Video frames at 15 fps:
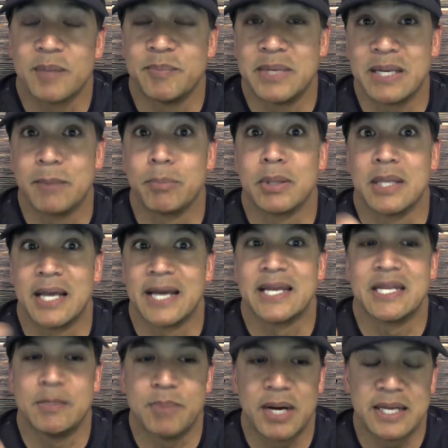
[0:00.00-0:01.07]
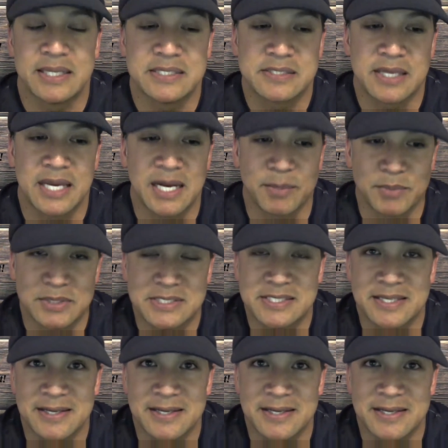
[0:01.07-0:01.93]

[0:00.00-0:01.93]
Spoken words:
being blinded by these cameras